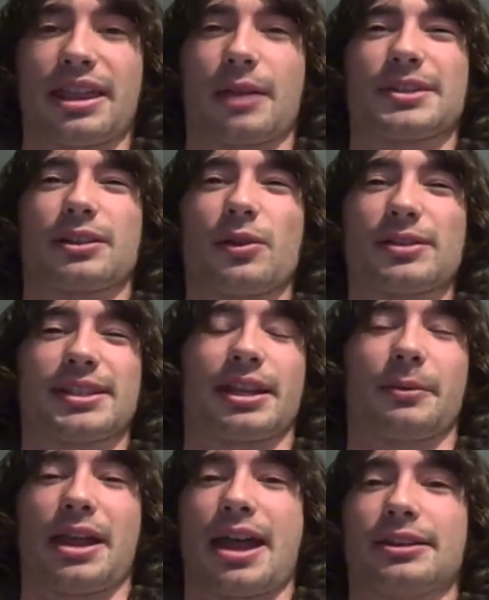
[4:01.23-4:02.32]
That was the closest
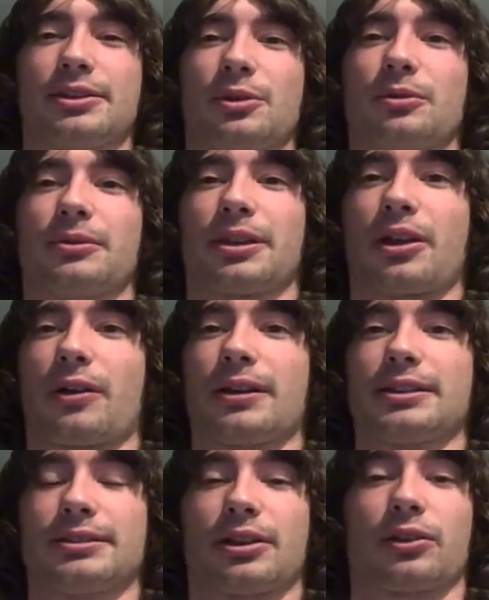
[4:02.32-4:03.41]
thing we had to the current
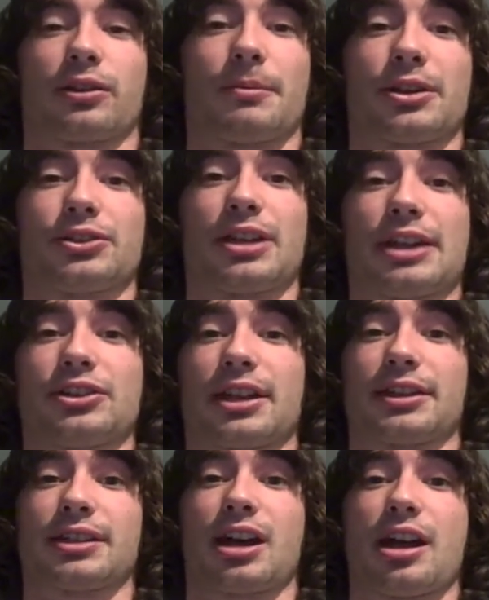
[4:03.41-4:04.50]
internal combustion engine at
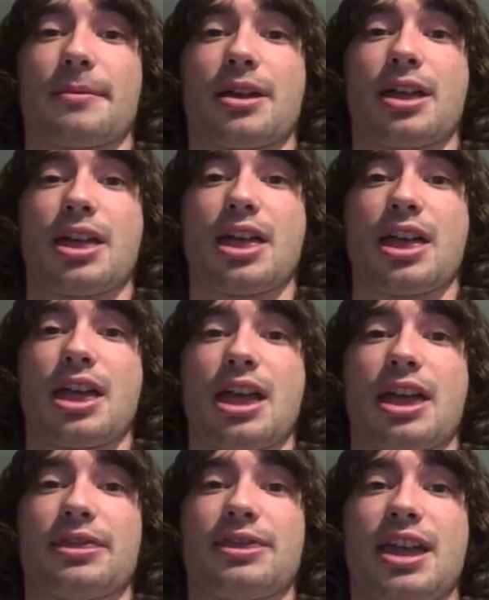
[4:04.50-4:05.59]
the time.
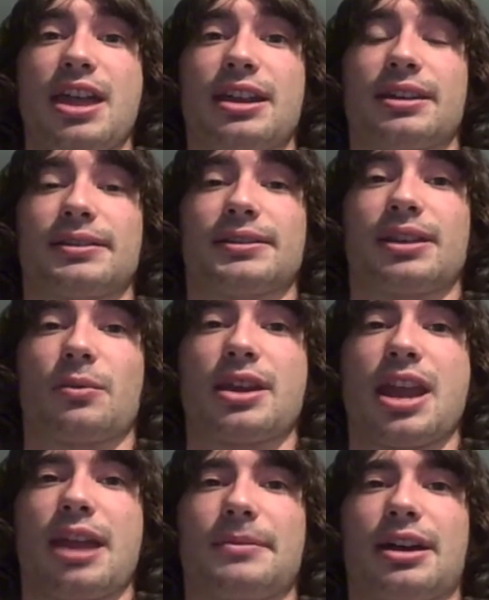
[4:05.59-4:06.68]
And then someone
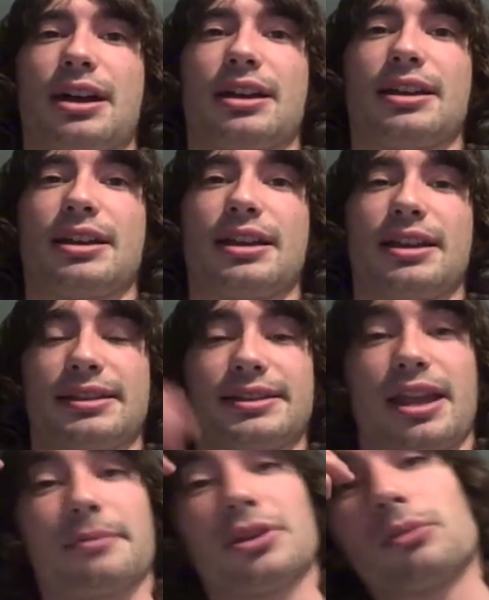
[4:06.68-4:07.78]
named
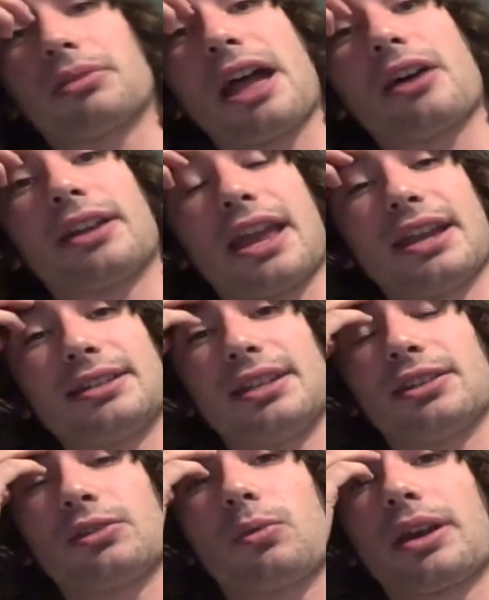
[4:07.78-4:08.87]
Samuel Brown in
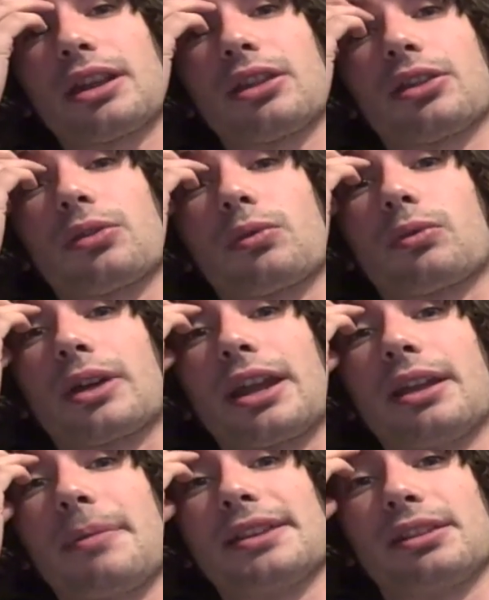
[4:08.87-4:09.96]

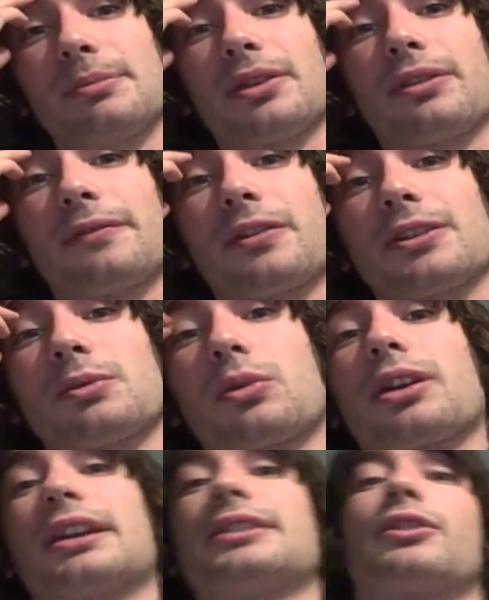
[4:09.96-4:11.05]
1823 basically built the first
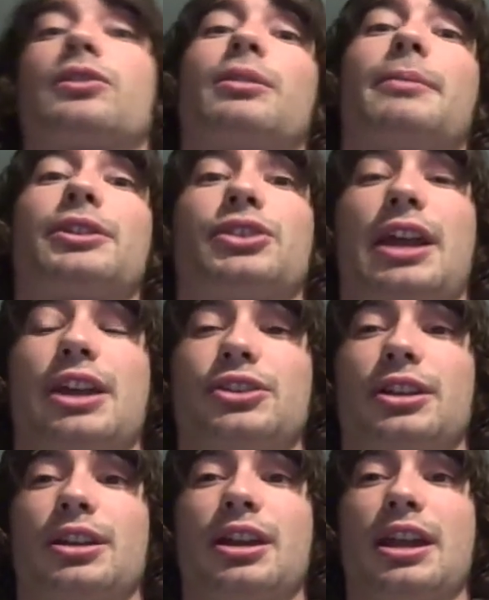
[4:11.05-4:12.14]
working internal combustion
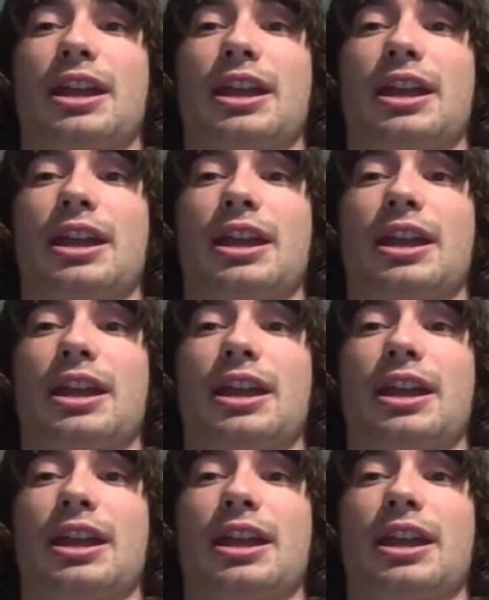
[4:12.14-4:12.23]
engine.